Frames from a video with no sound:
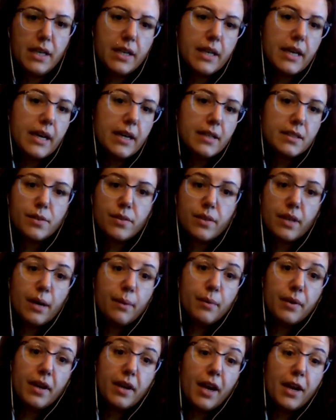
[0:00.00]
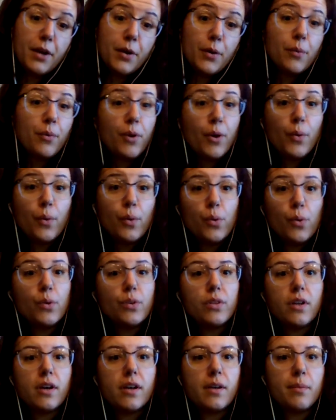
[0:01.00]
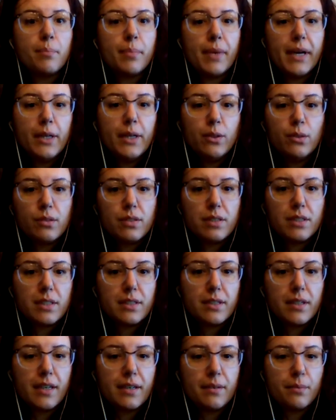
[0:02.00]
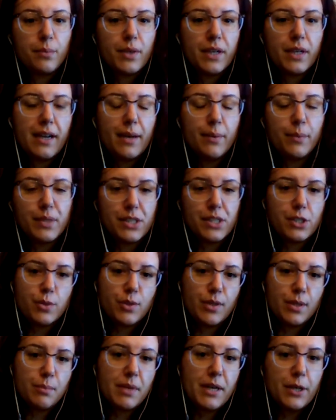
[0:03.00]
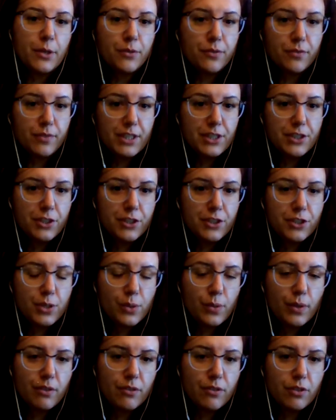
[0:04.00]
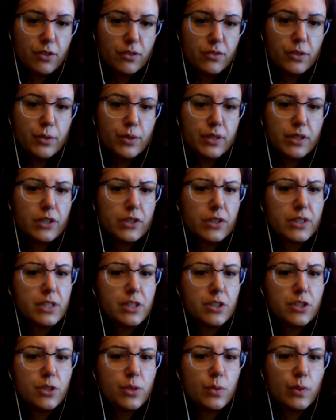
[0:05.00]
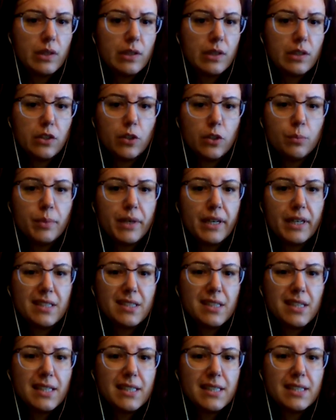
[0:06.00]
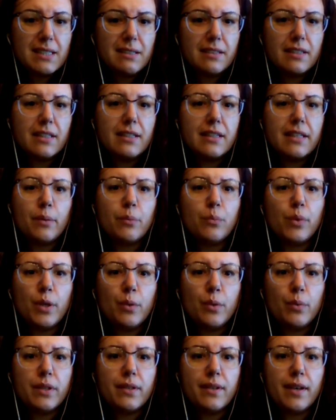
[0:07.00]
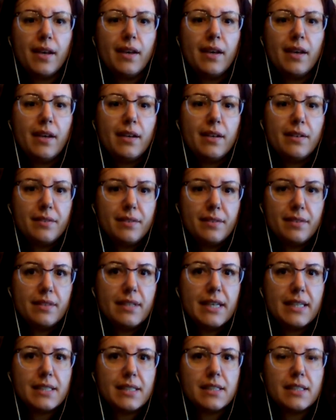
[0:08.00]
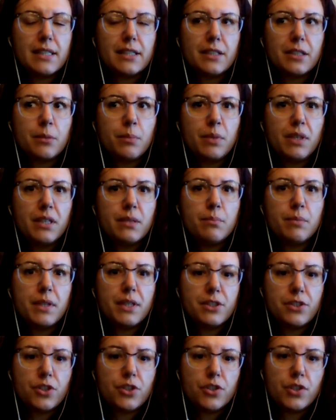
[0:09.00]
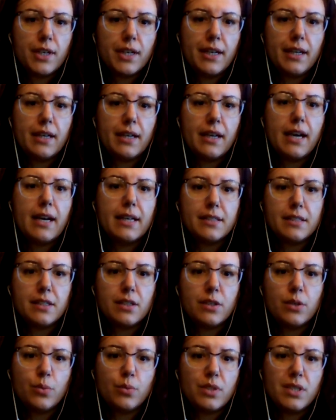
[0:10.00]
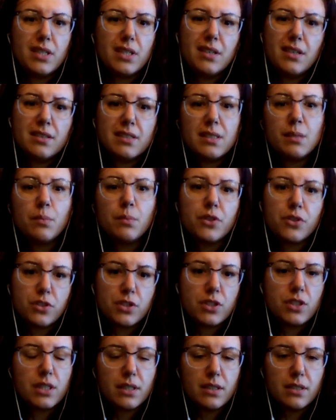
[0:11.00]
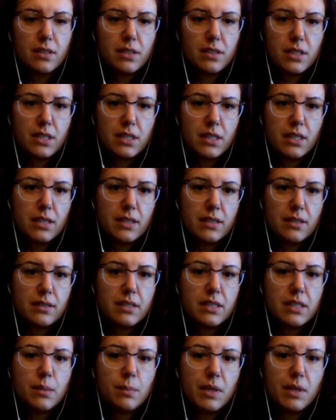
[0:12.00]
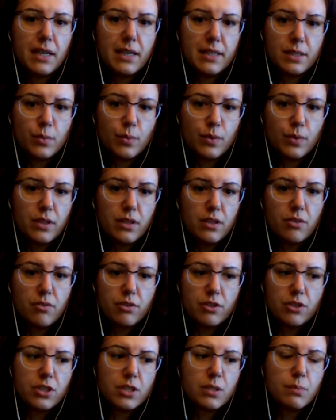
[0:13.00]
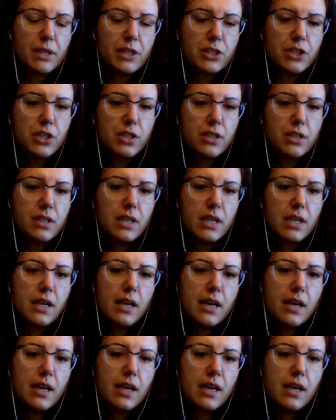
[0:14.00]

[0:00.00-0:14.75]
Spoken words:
Yeah, so that one I don't know a whole lot about when I was doing my own research. So I don't know if you had looked into it at all, but it's nothing that we would necessarily be administering as an OT, similar to the CBS one that you had just mentioned.